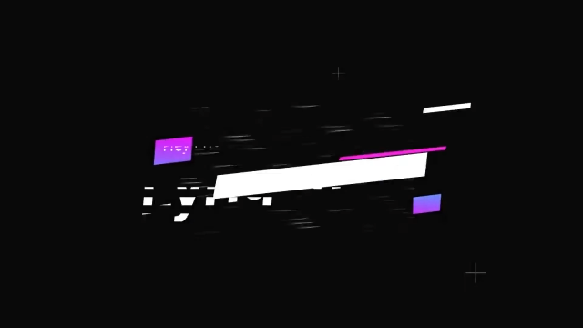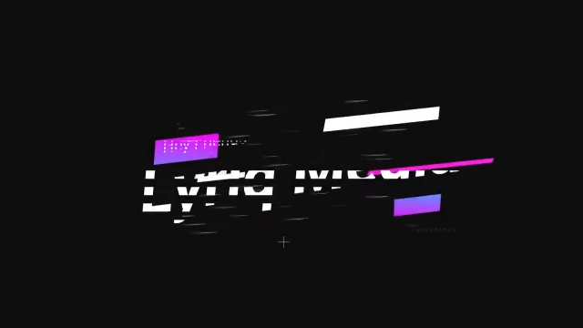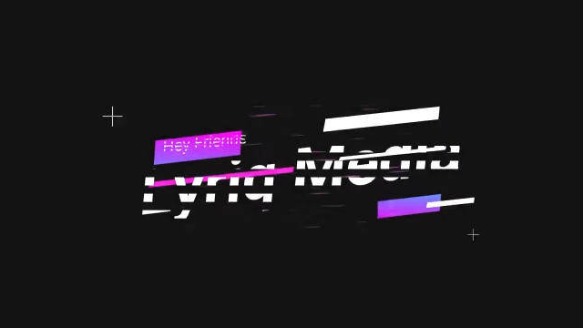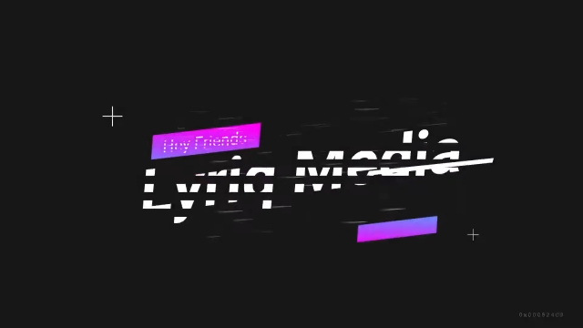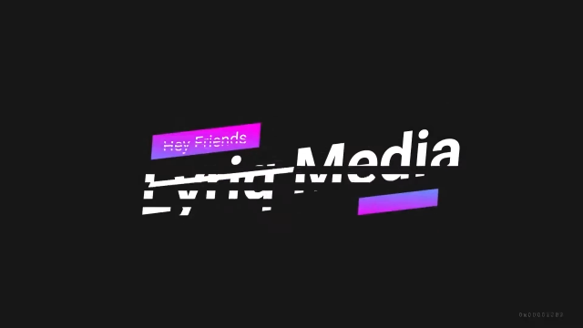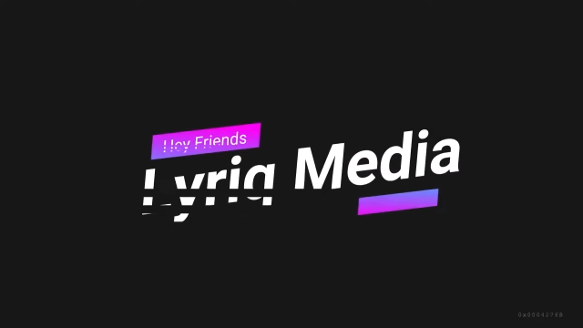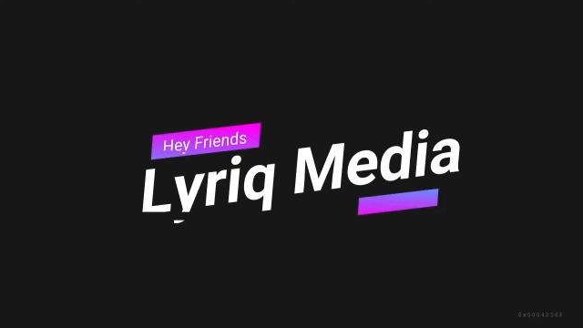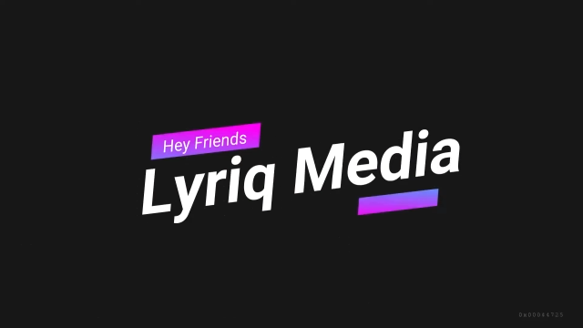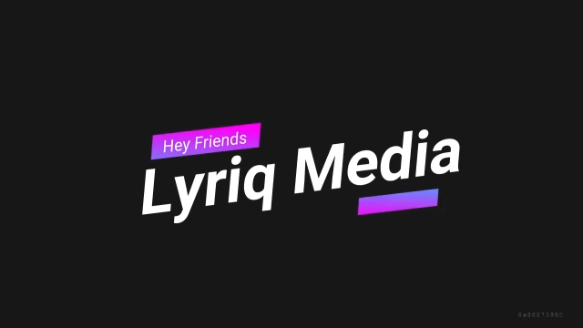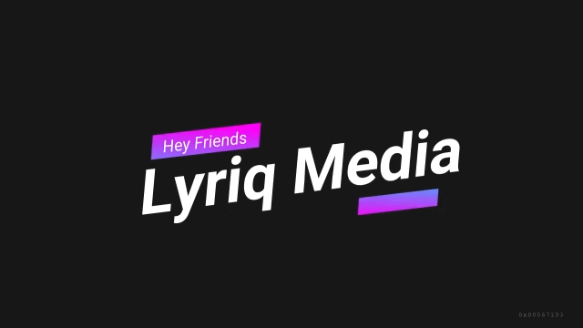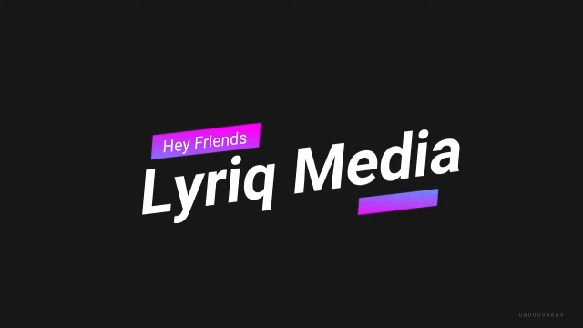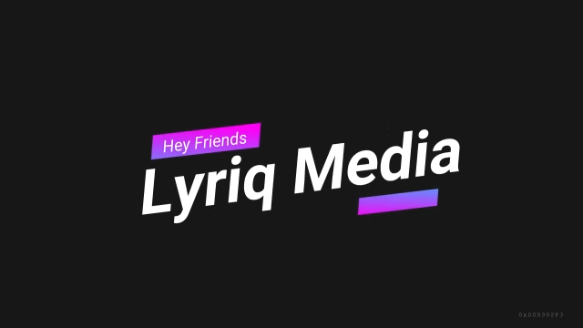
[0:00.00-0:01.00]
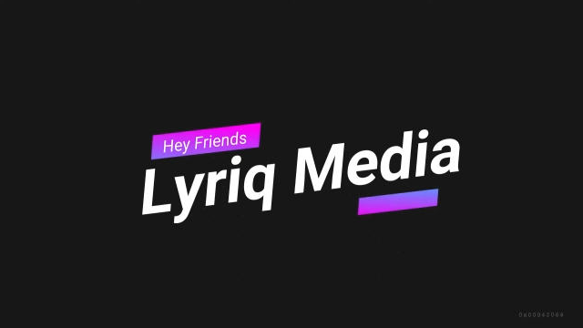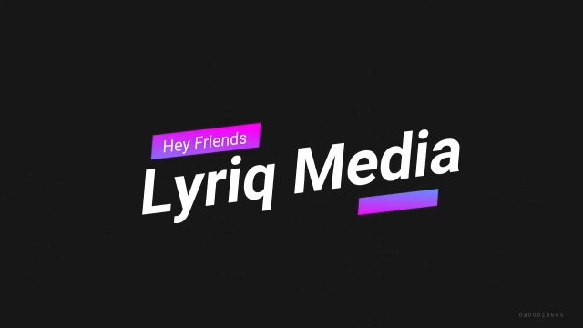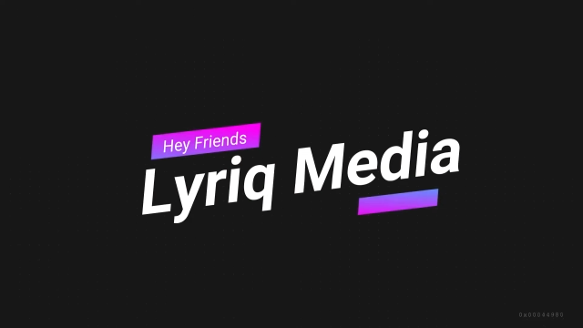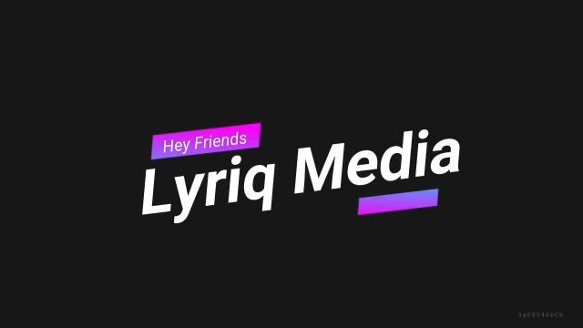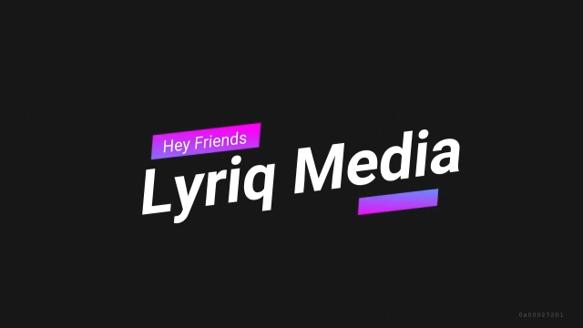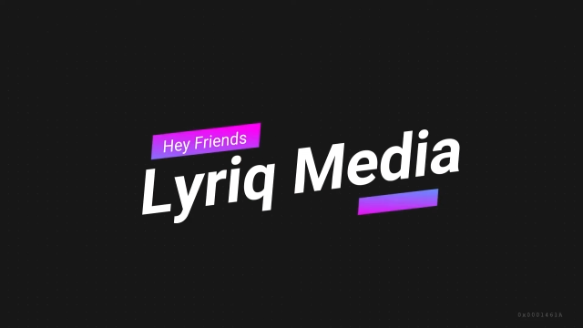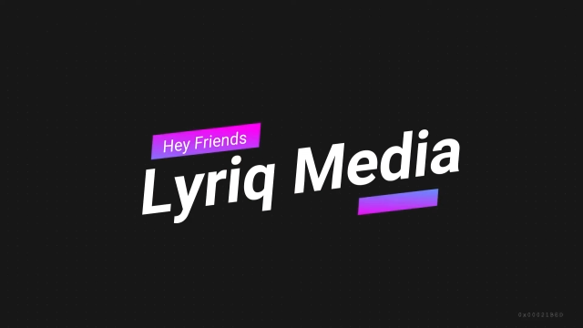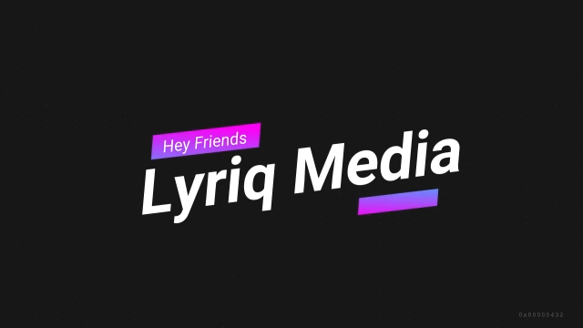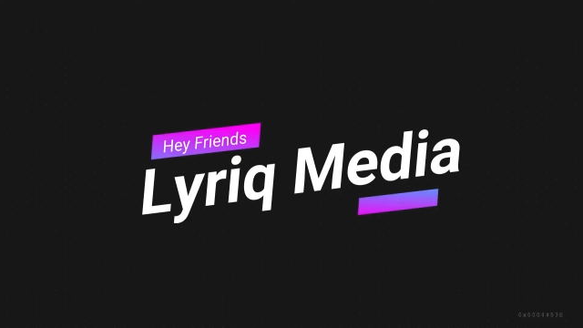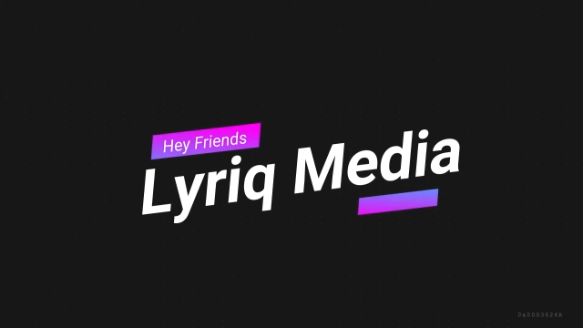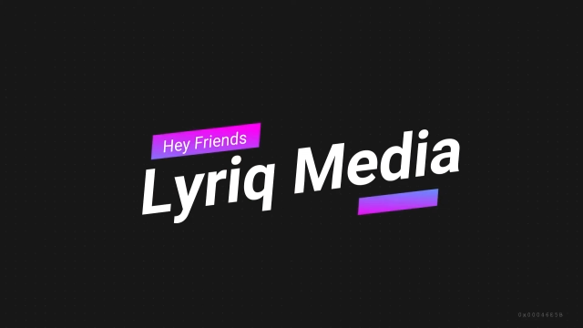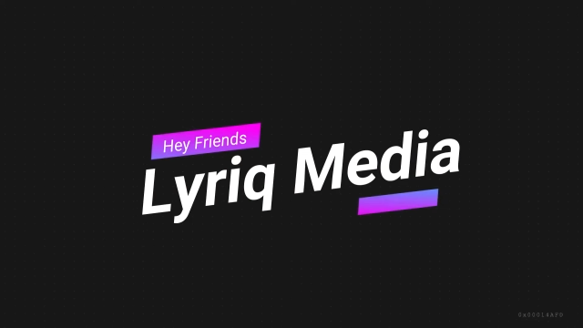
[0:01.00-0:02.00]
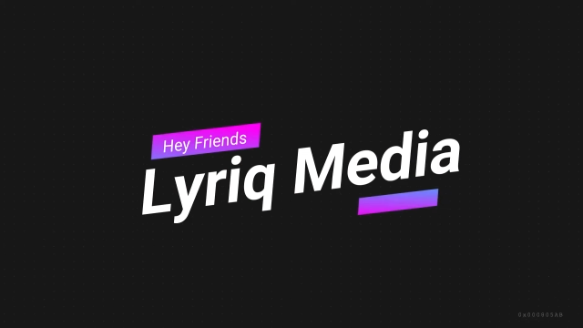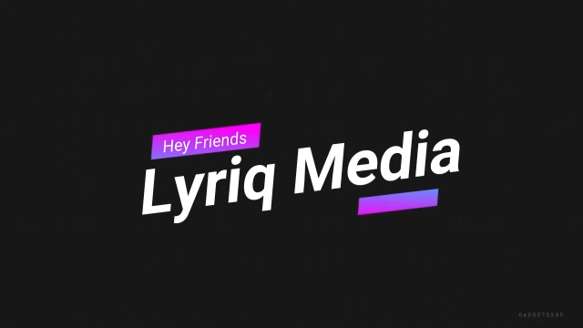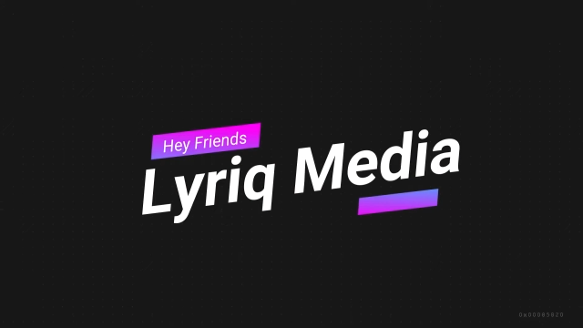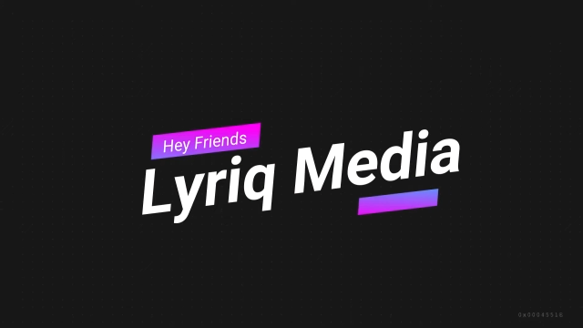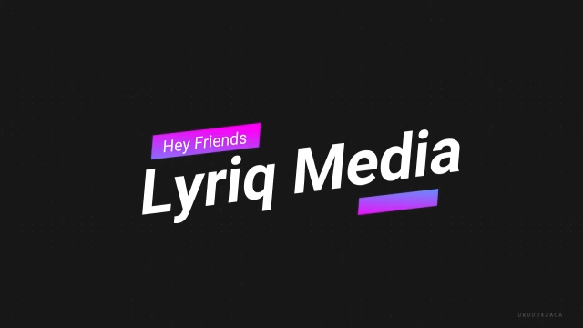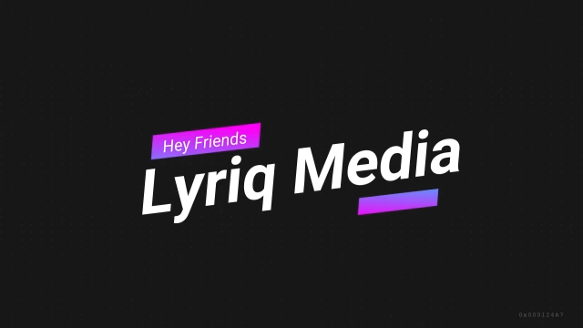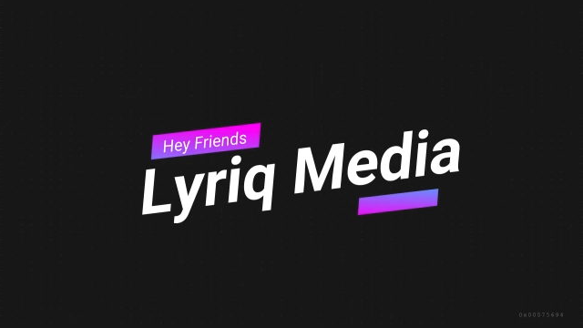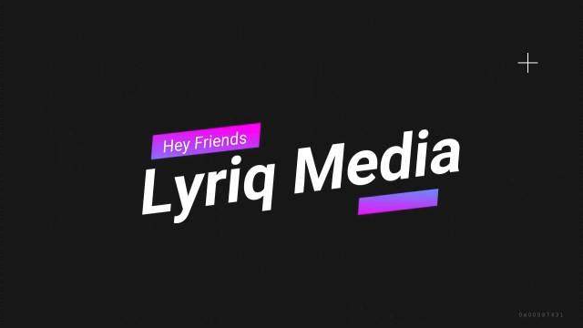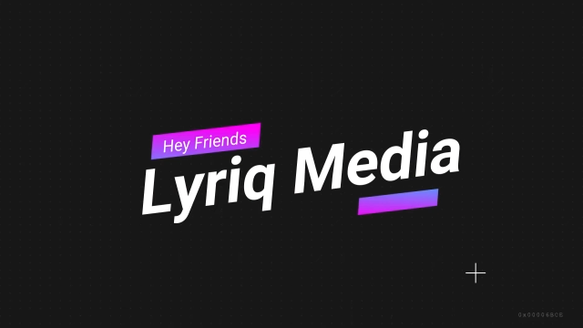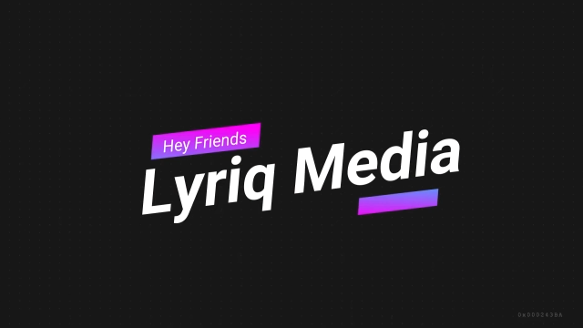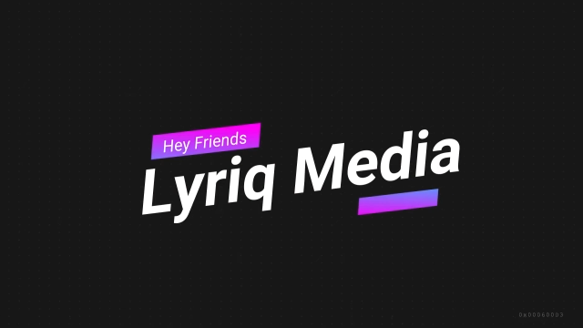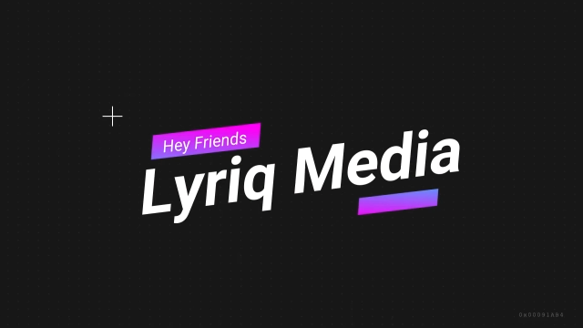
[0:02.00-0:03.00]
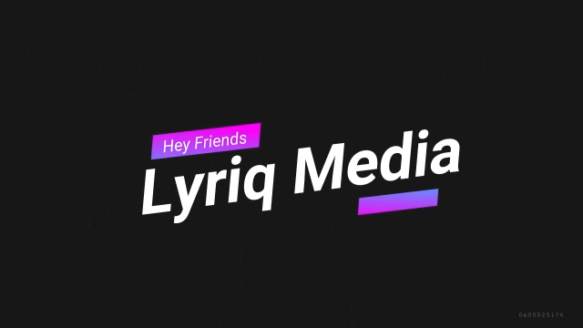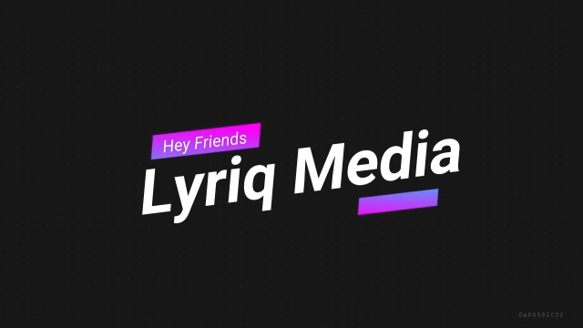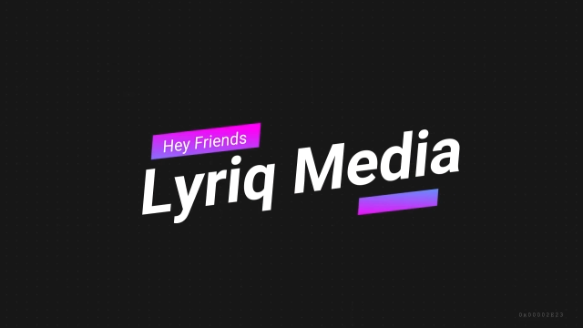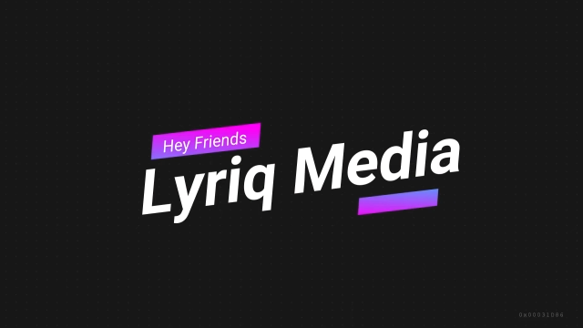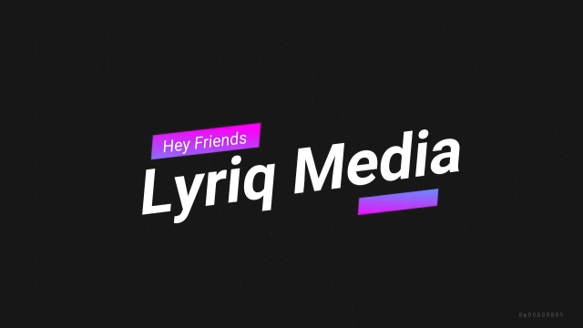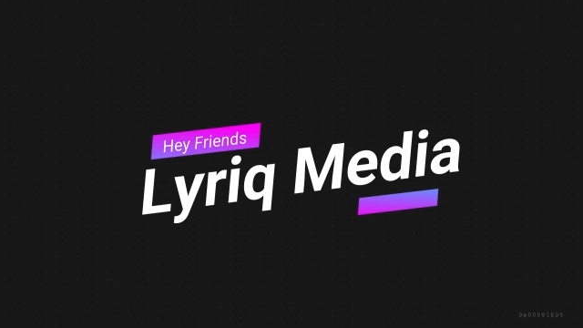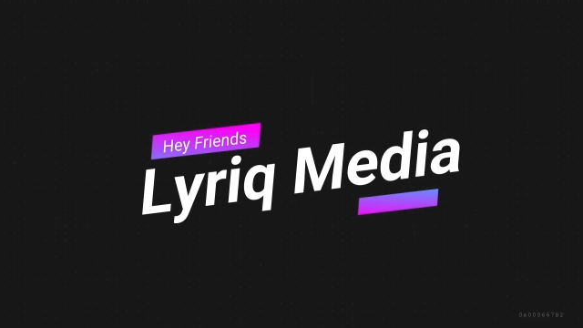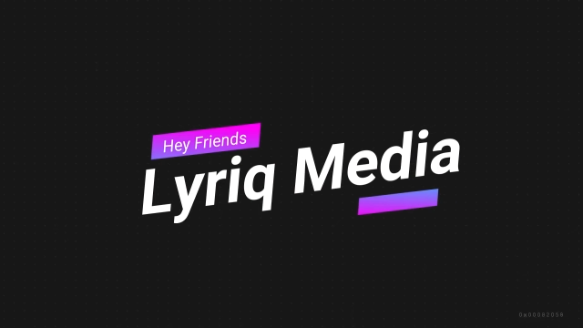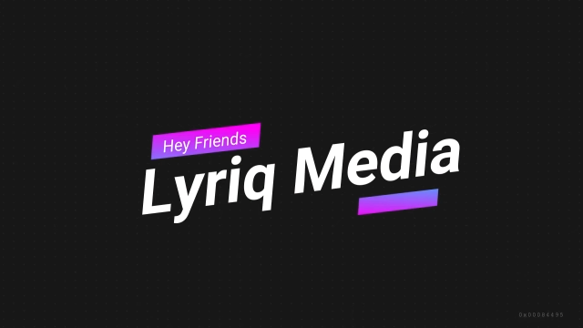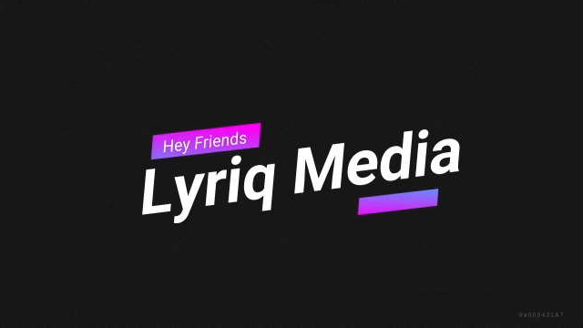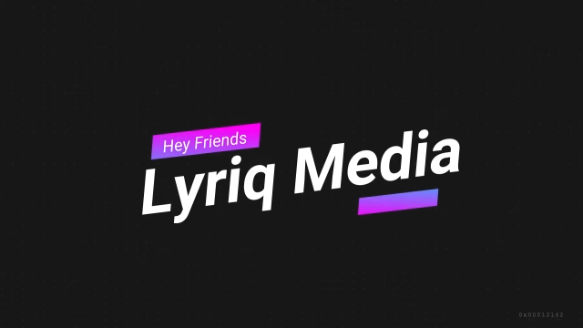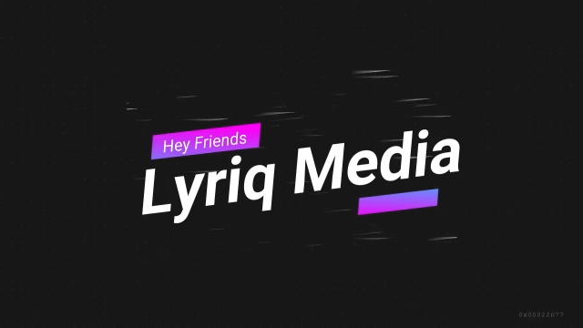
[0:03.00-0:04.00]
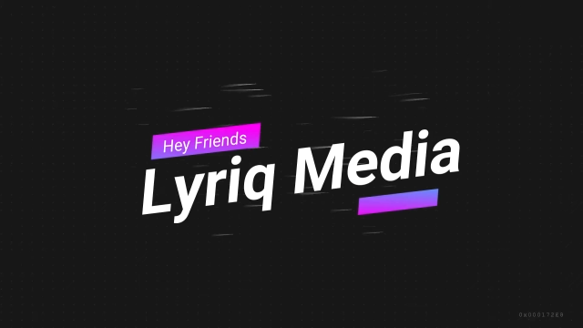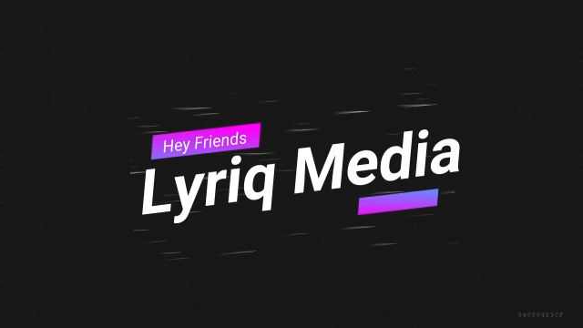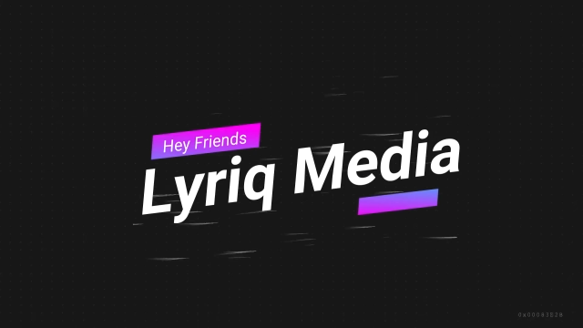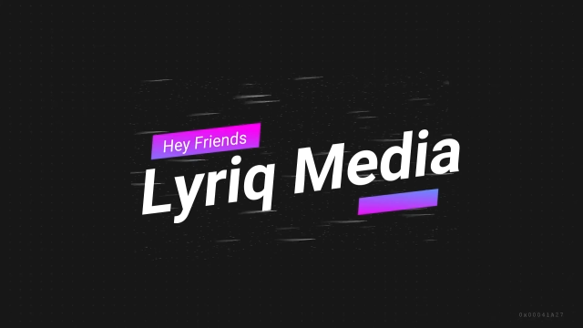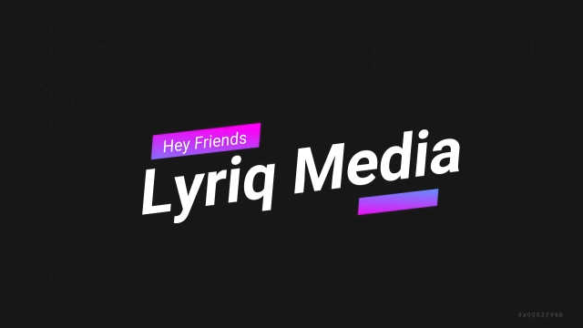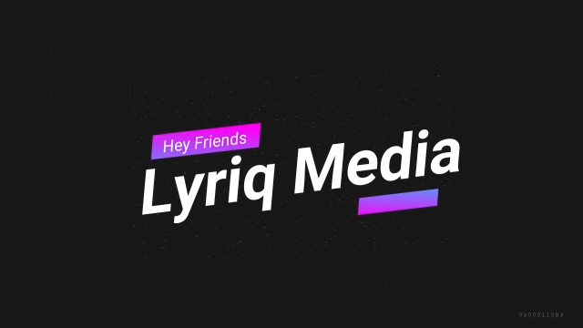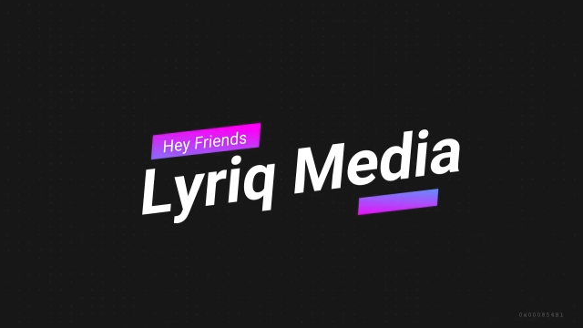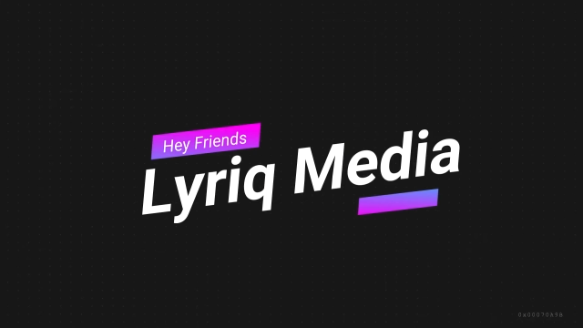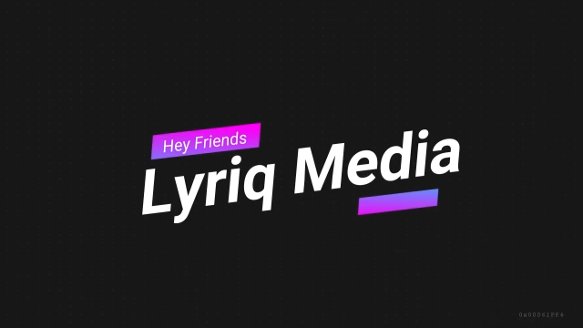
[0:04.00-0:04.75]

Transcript: [unreadable: no face in view]